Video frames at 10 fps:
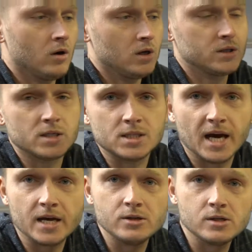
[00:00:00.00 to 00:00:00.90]
The
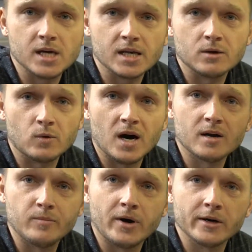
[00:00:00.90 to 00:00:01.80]
second you take the rod
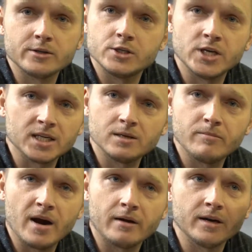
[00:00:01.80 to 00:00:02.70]
apart to check the
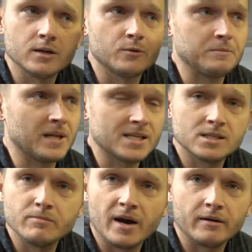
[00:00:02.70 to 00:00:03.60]
bearing and replace
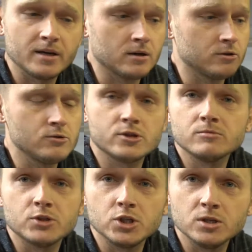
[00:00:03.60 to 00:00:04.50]
the bearing or do some
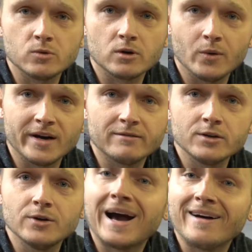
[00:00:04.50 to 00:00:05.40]
machine work, whatever,
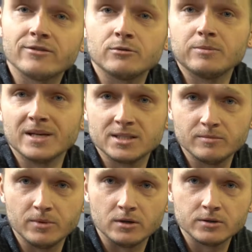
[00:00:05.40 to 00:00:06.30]
you have to replace the
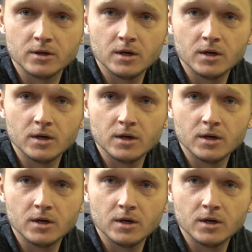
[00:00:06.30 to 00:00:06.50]
bolts.